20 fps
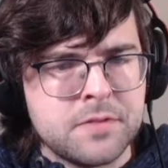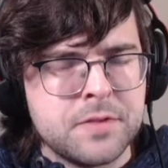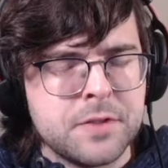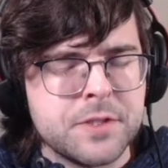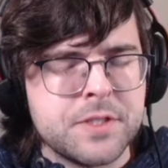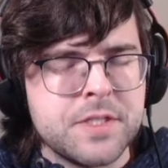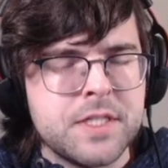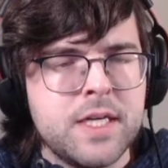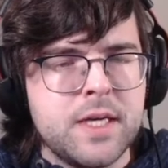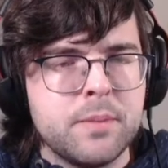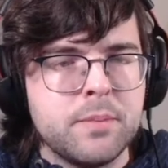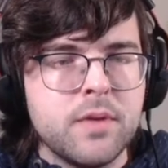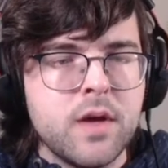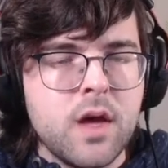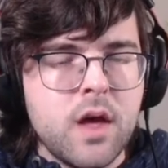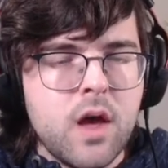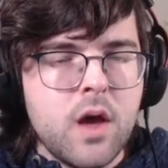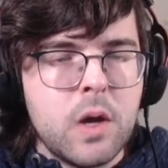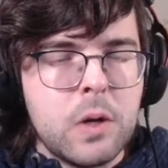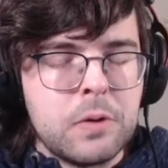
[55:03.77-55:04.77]
of your team.
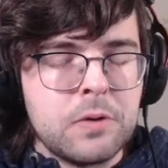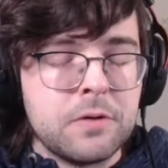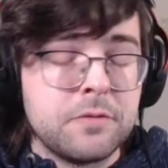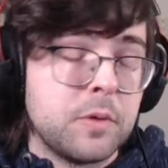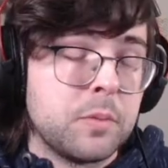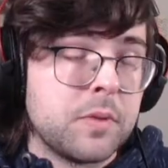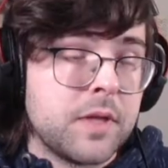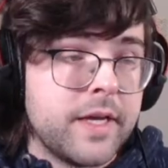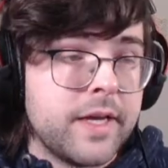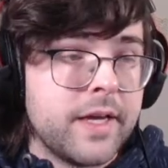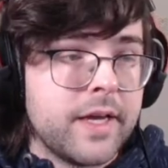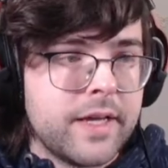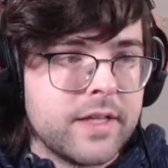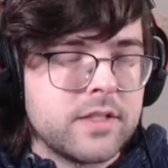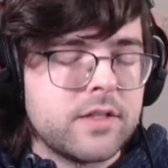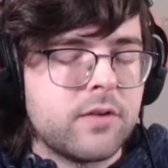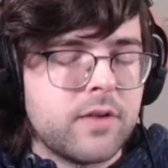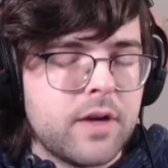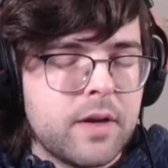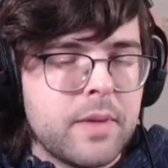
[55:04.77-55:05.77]
Or if you're playing
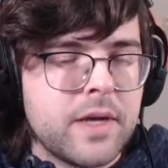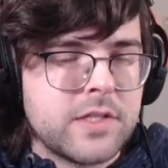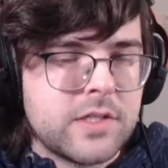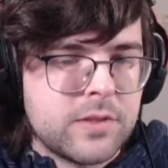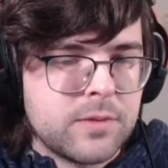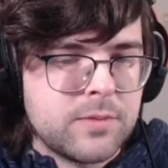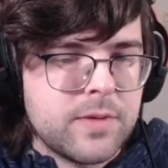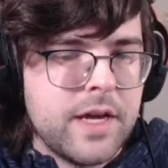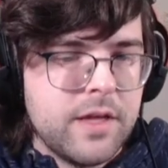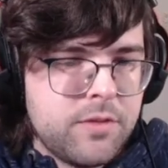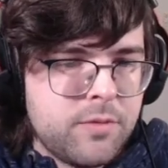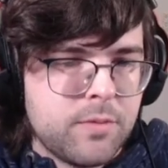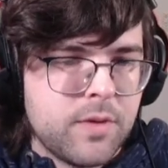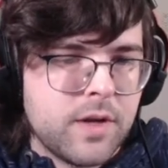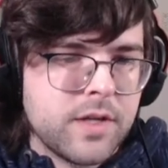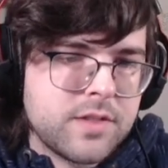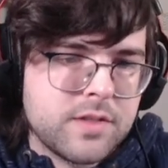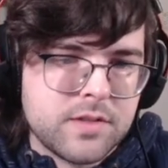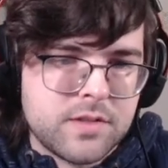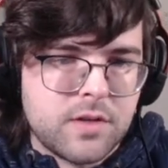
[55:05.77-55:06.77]
against Grandmaster Wraith,
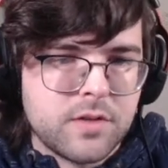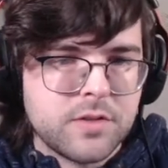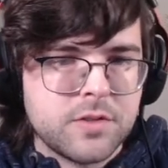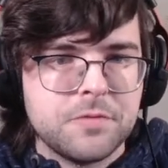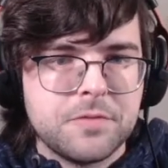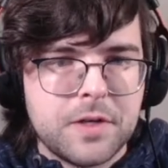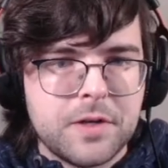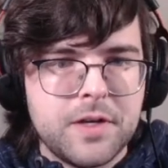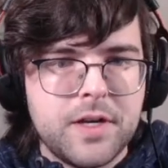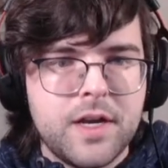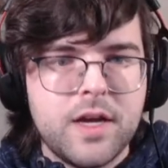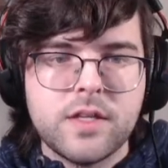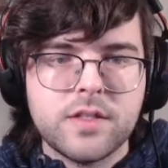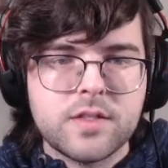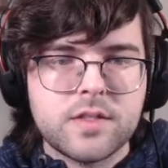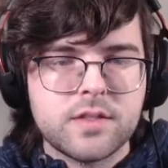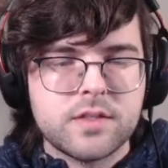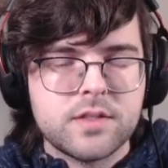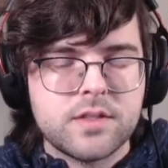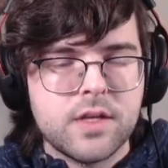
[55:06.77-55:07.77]
Rust is also very
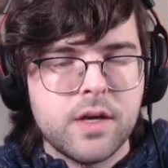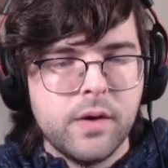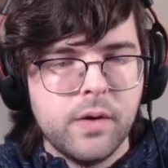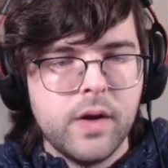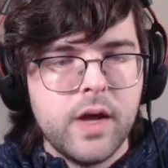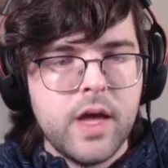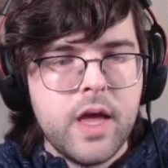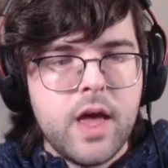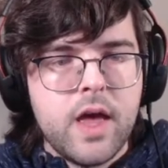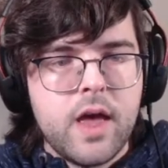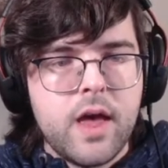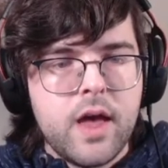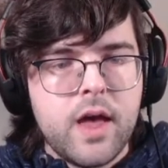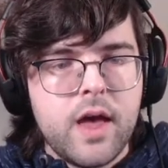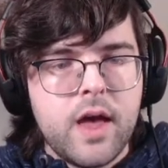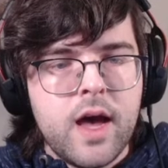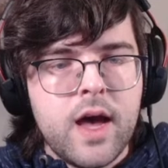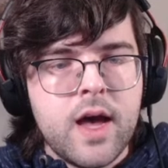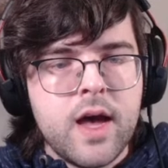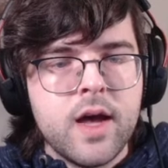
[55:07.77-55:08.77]
nice. So,
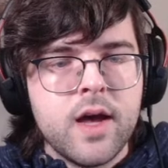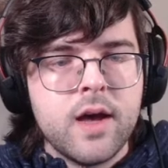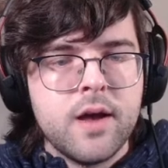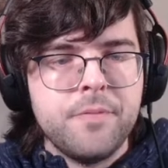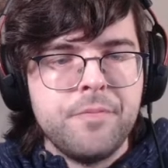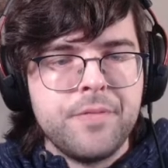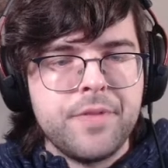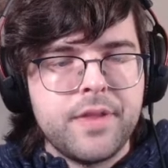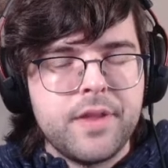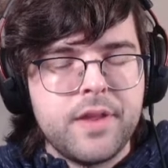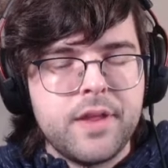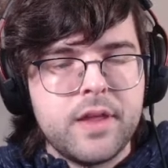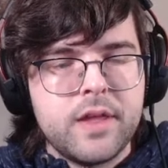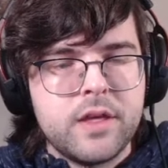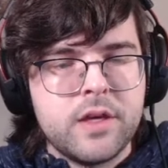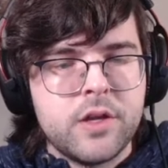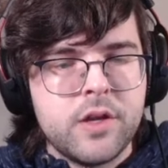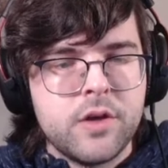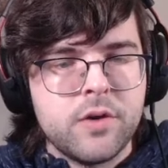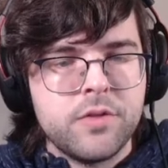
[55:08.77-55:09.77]

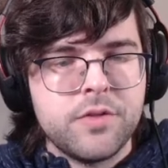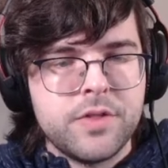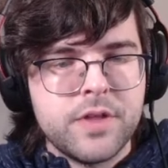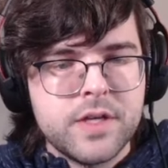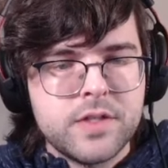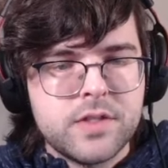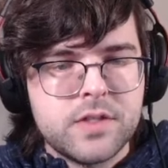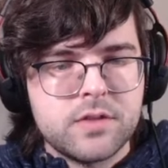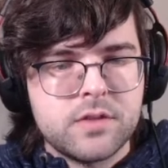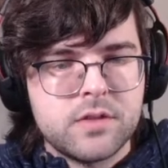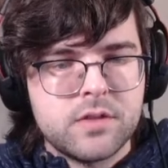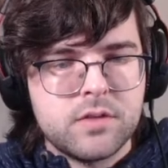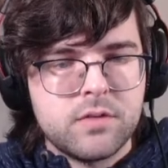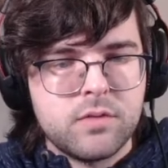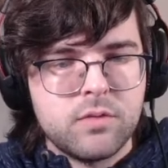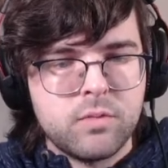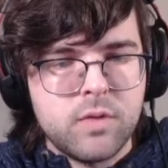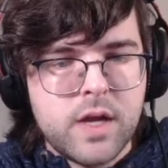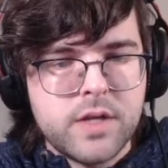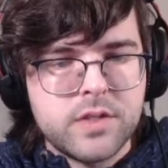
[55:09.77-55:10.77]
you know, this
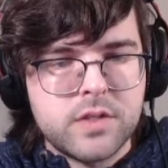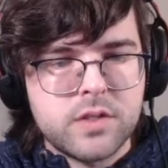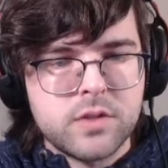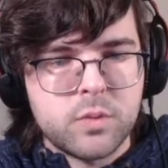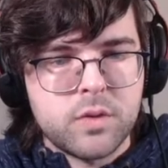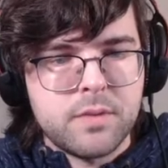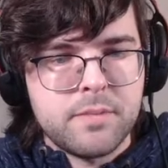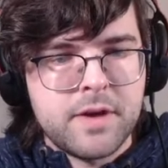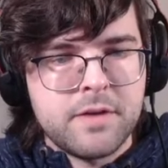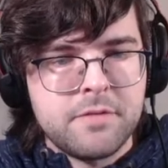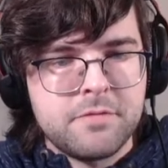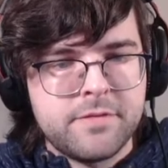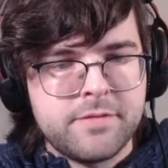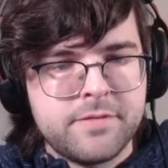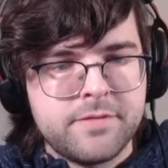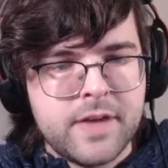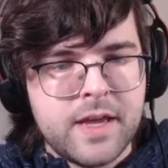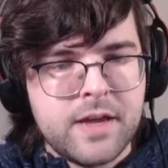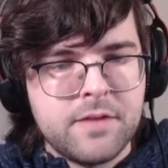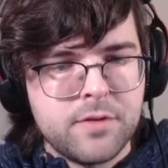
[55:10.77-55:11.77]
Rust is one of my
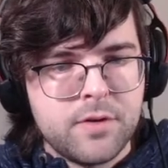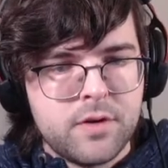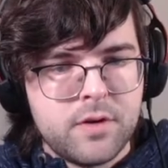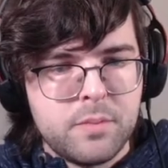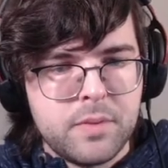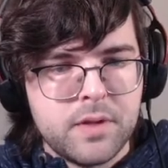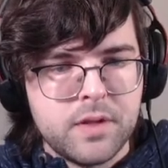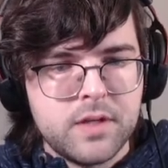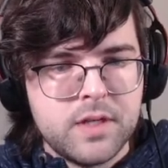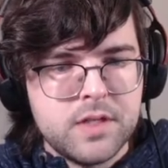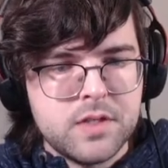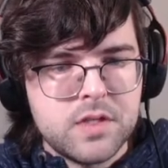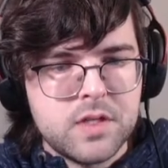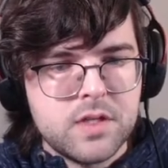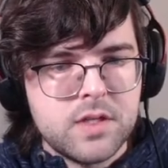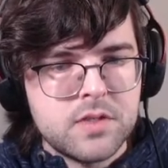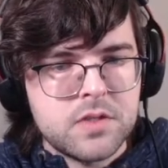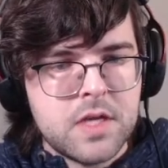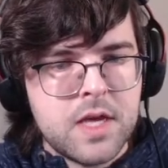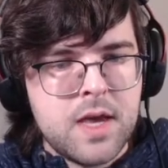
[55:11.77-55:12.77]
favorite abilities in
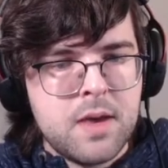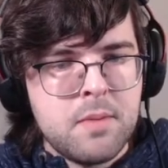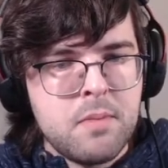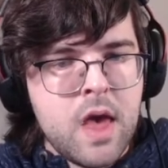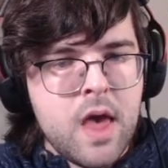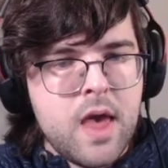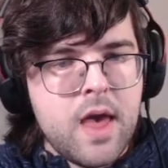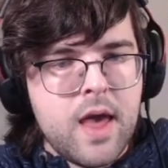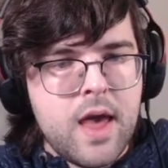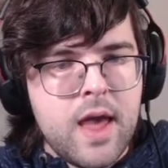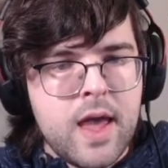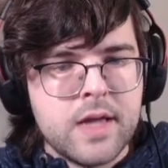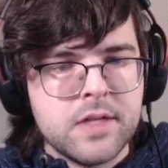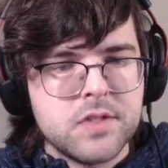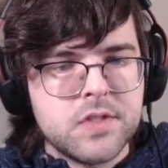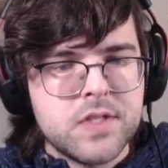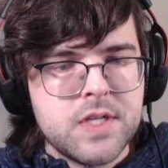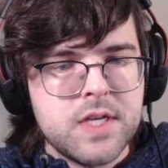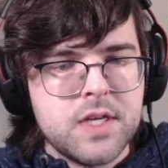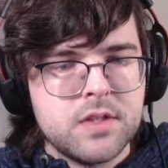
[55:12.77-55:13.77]
this game. And
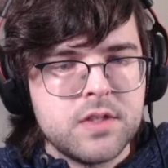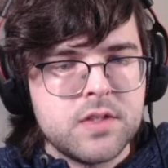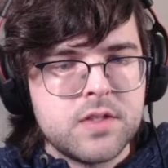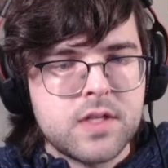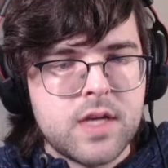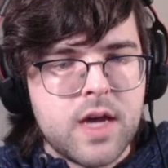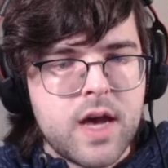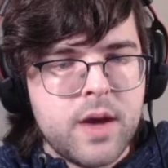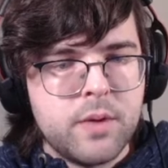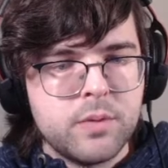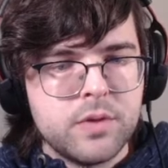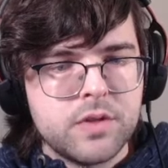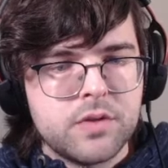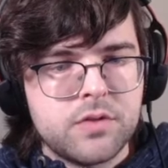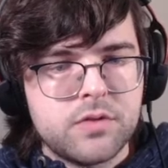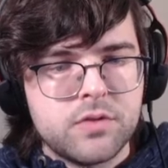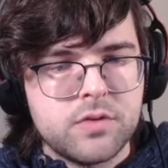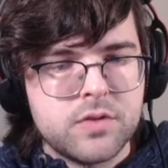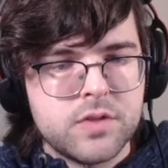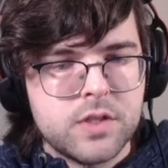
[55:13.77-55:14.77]
seeing this guy with
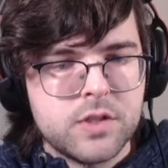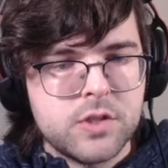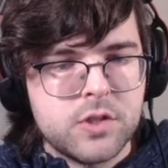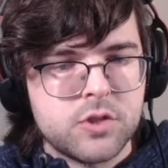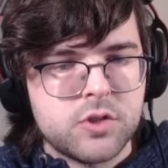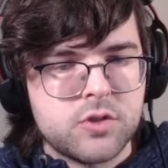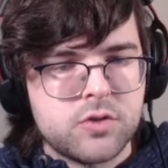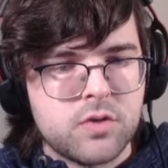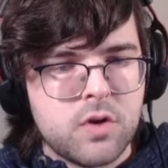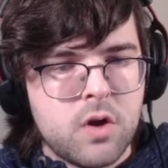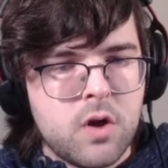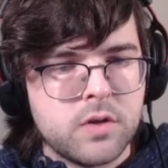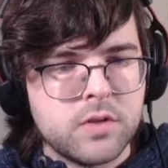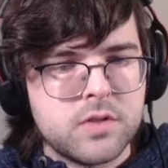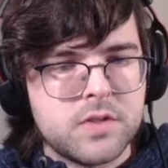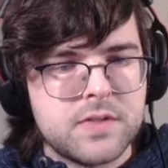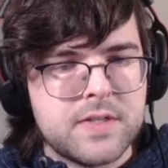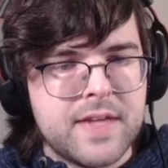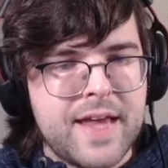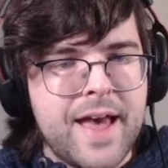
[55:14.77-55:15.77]
such a strong
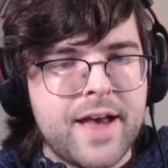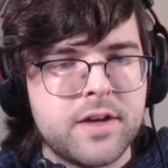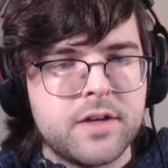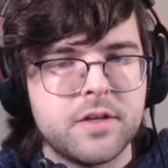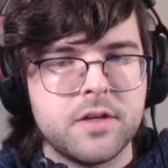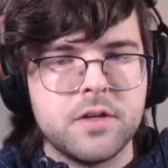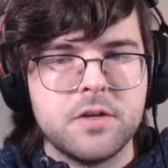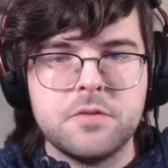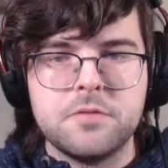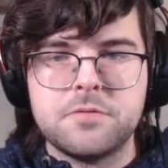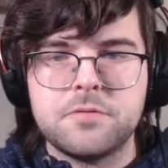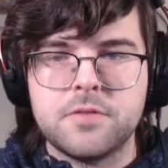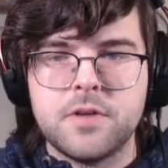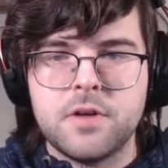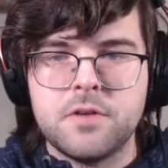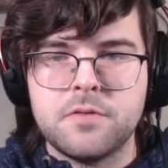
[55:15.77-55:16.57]
stack of